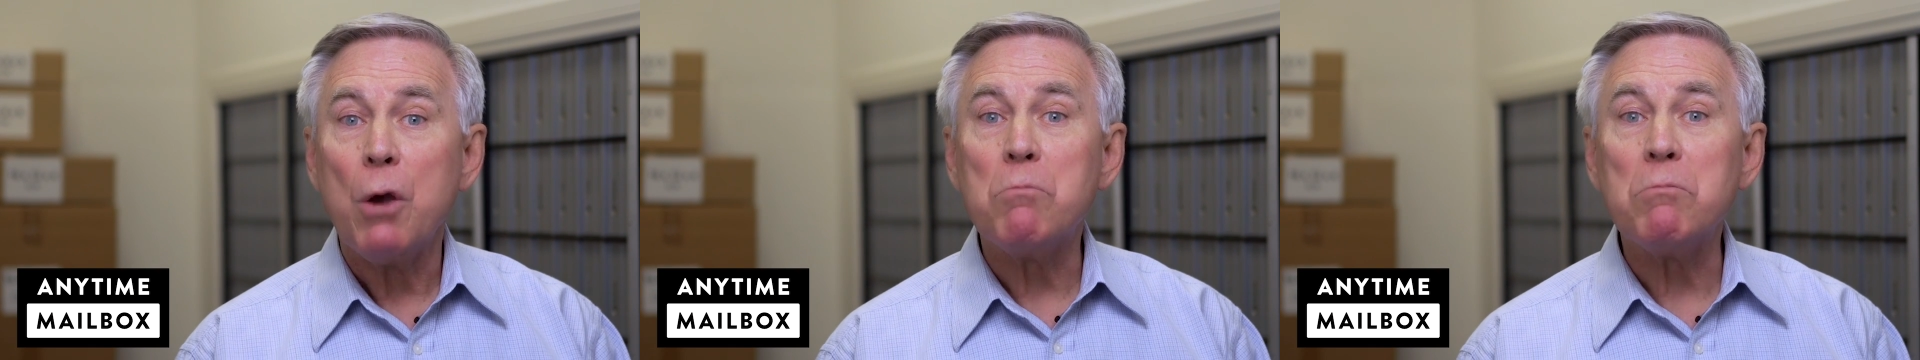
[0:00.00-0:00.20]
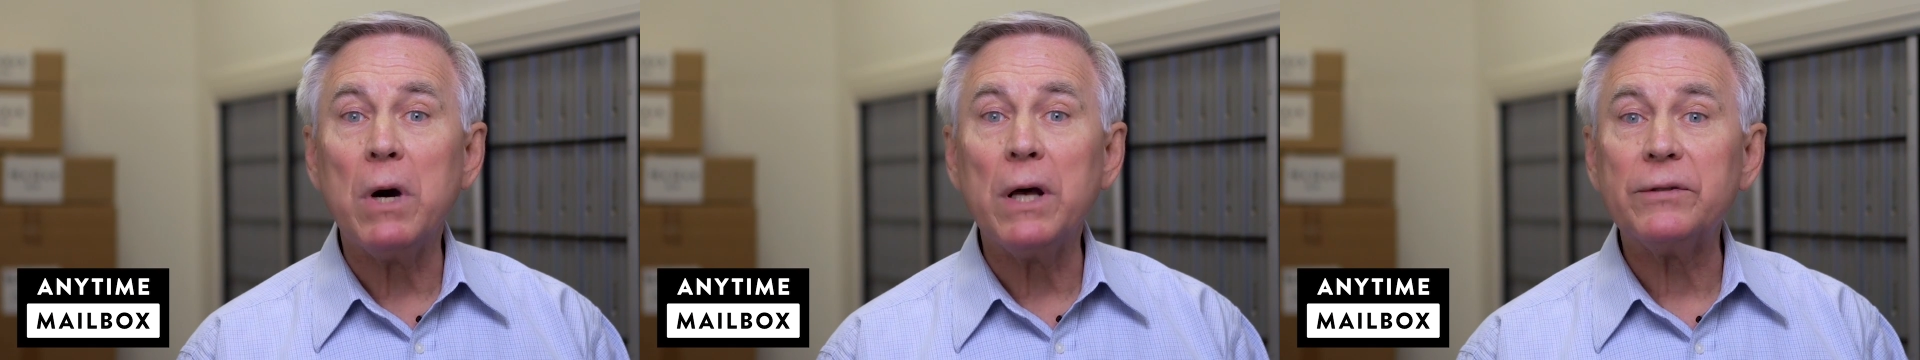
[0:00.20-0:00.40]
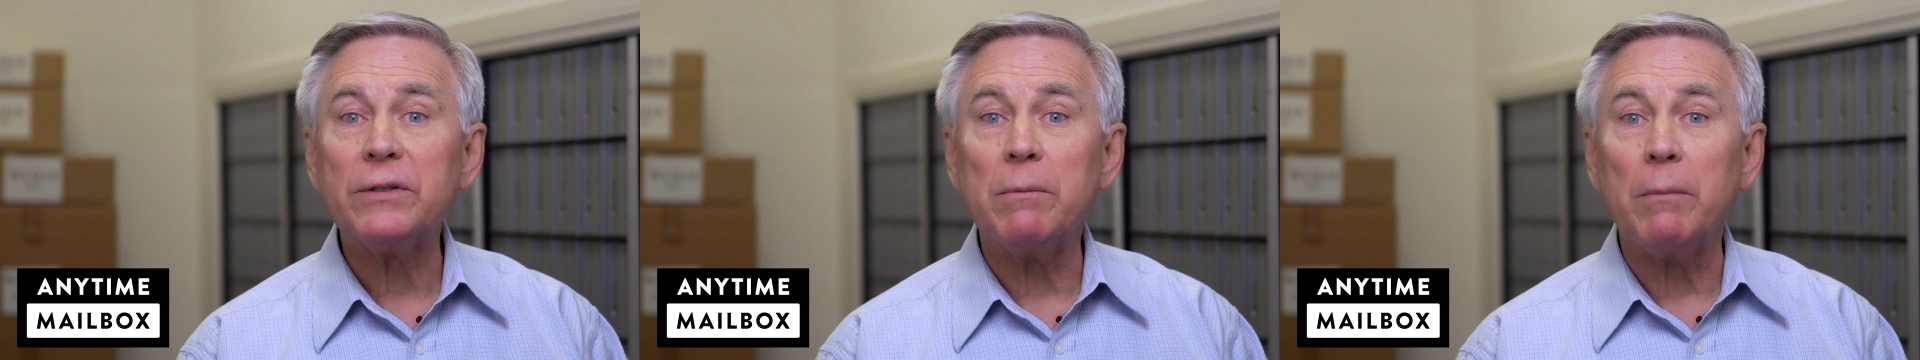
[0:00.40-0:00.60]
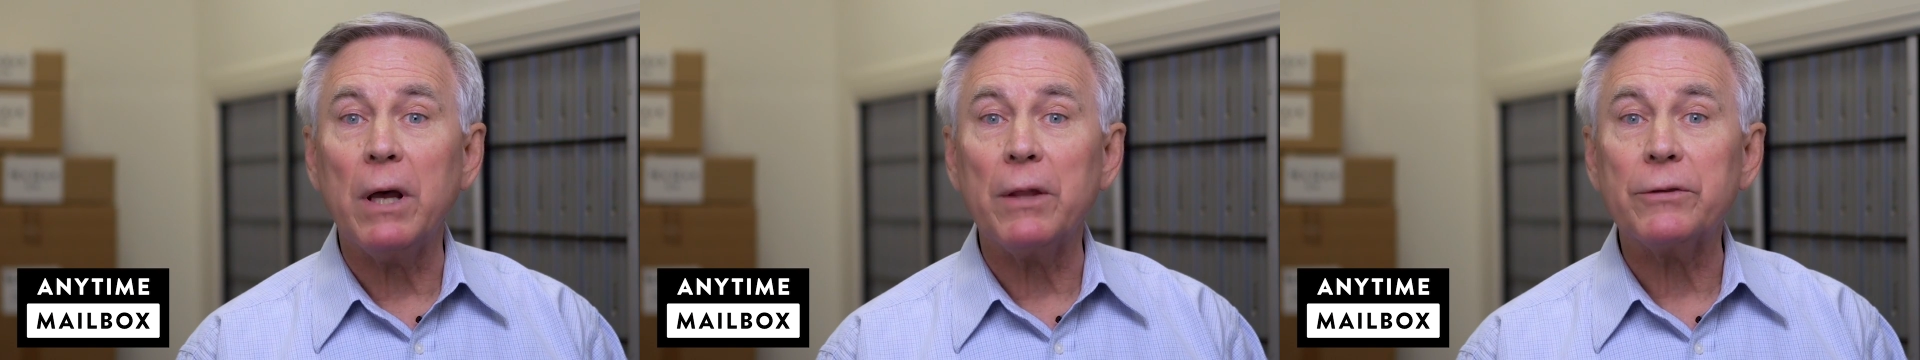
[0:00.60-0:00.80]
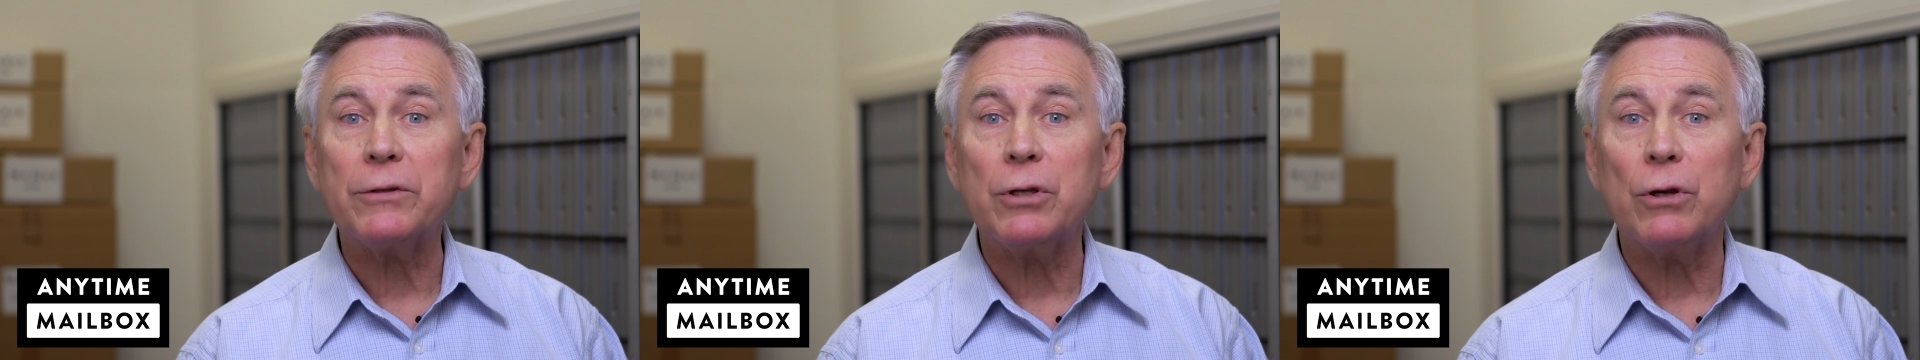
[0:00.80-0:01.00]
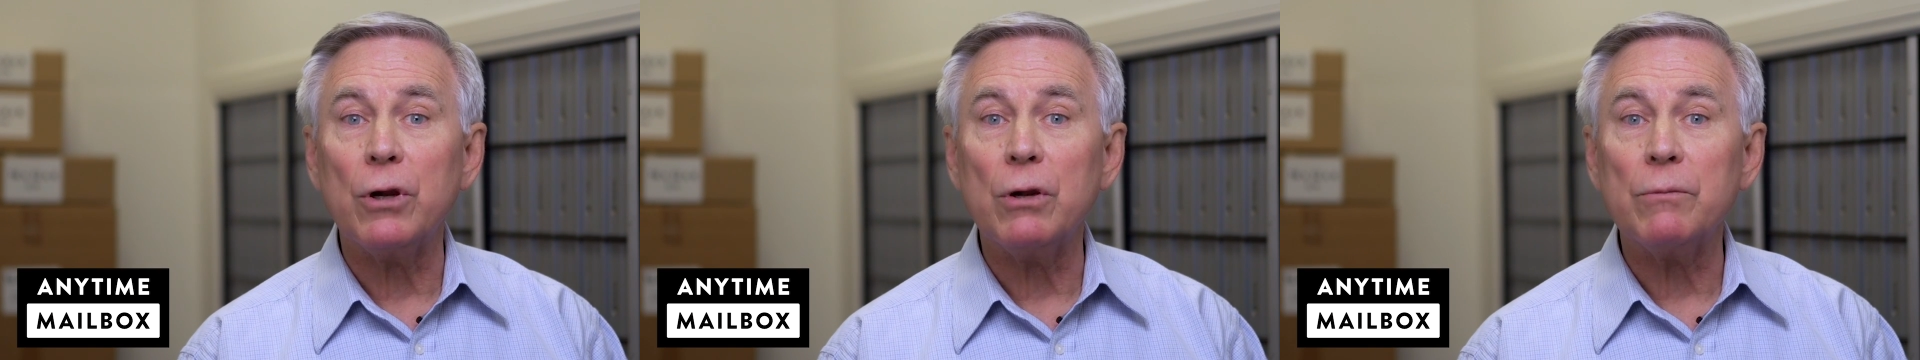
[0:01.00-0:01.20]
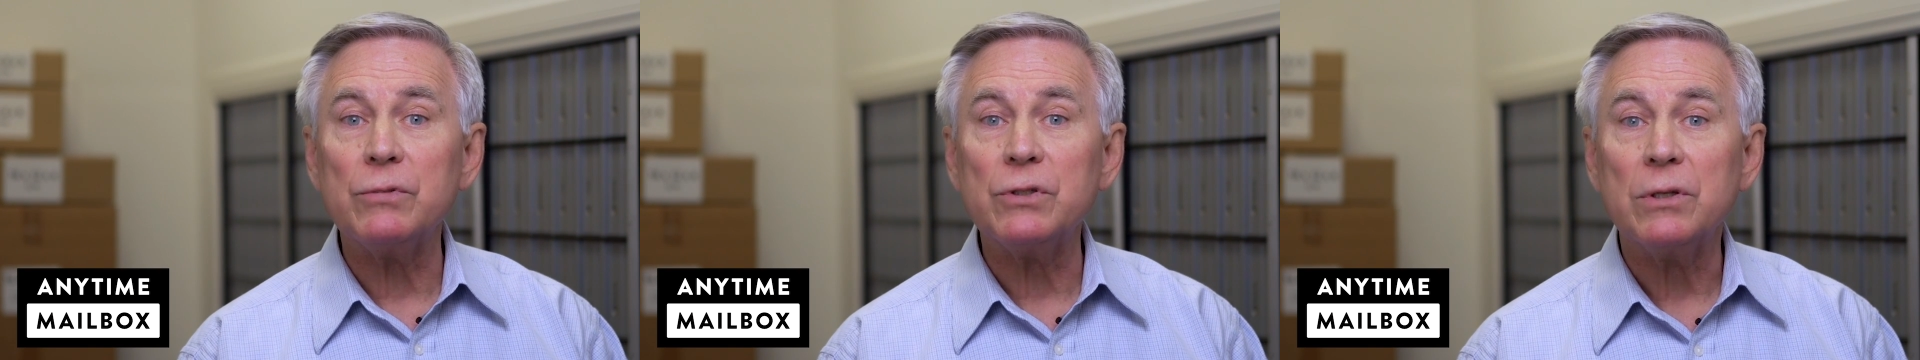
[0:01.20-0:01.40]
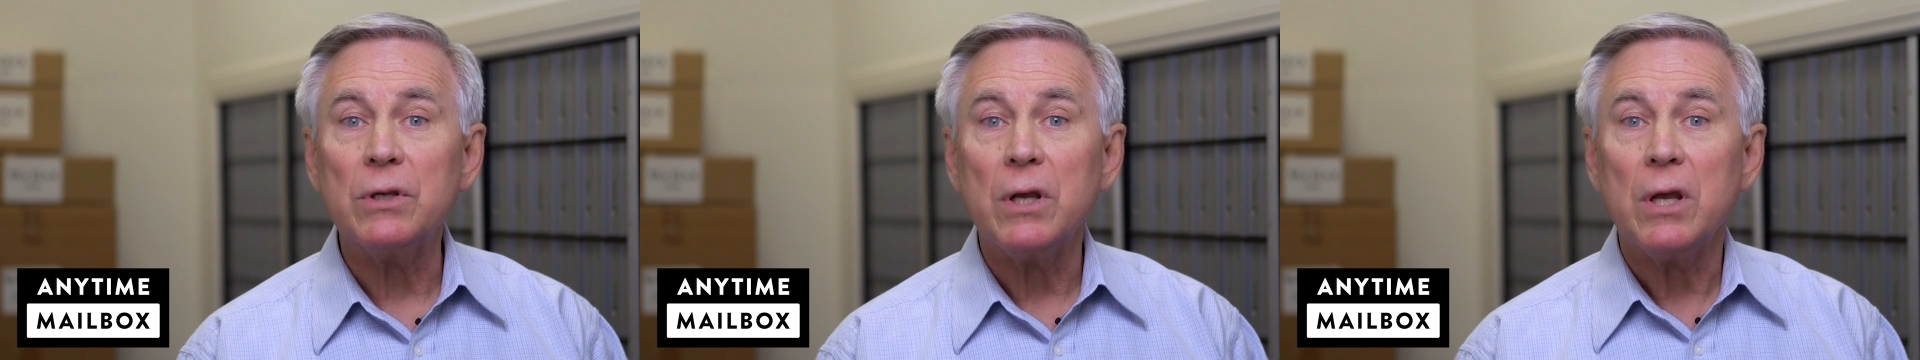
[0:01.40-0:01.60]
month to month
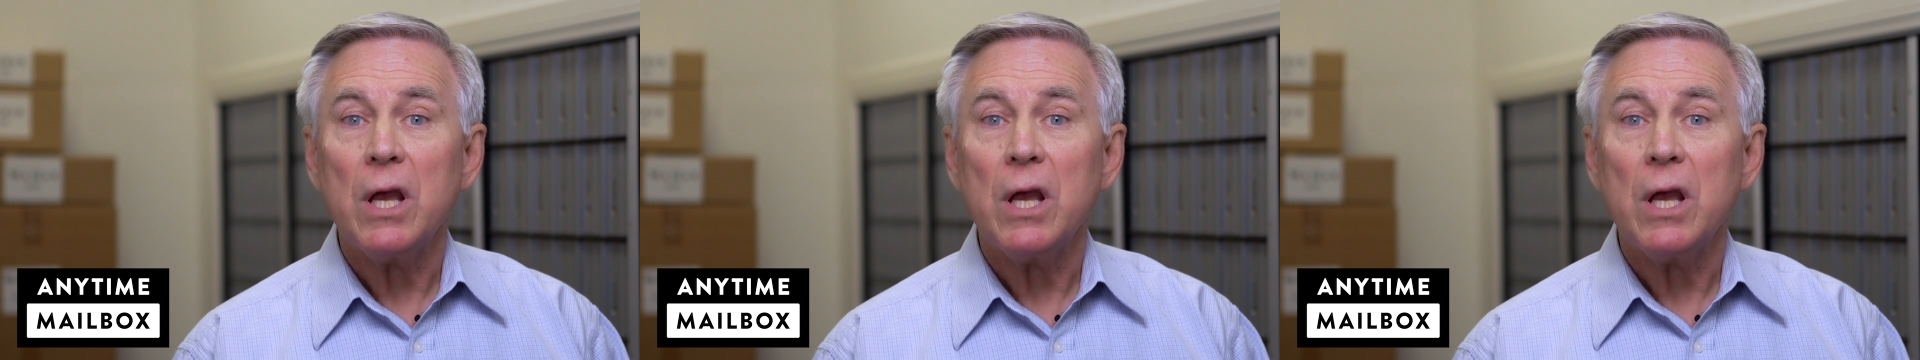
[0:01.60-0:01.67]
terms,